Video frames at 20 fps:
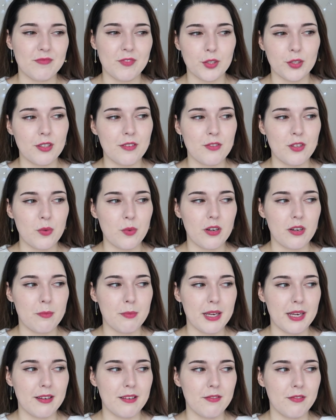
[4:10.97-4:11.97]
the review would have
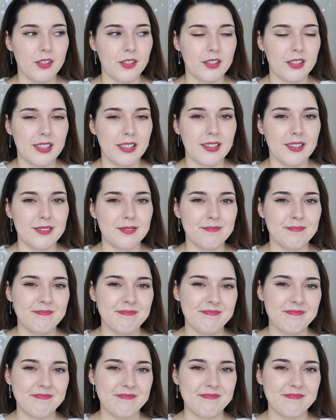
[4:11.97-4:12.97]
been very
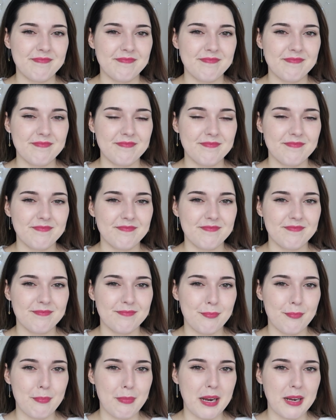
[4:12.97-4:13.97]

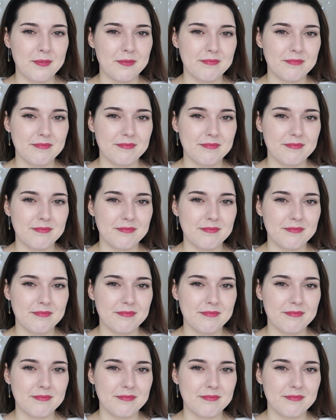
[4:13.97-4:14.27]
meh.